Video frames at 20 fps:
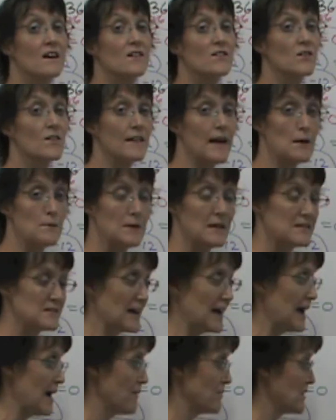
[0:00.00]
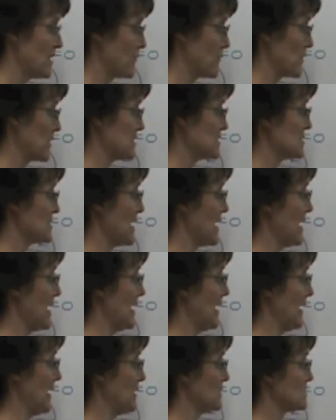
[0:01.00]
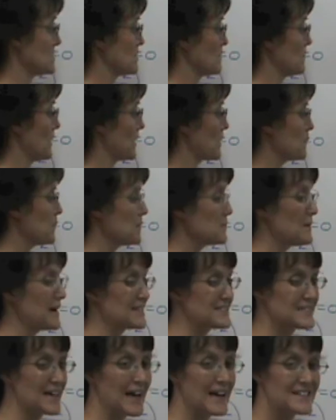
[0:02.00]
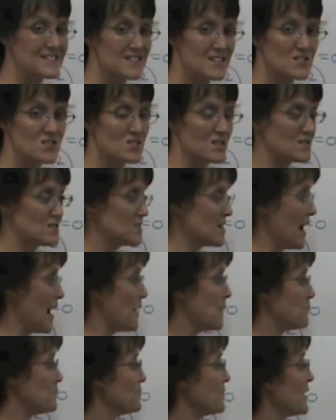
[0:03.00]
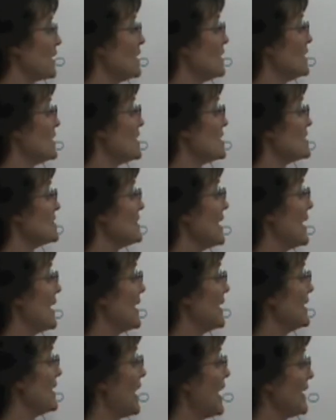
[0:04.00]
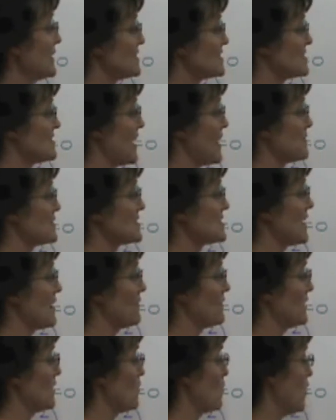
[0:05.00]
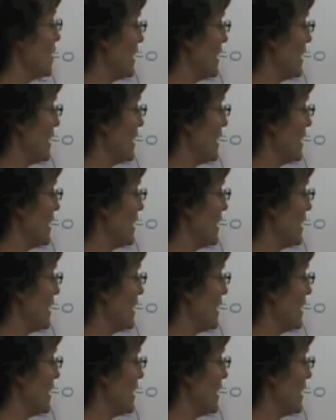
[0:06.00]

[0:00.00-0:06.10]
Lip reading: So that means I have different signs. I'm not going to put my signs in just yet. Then I just have a 7 and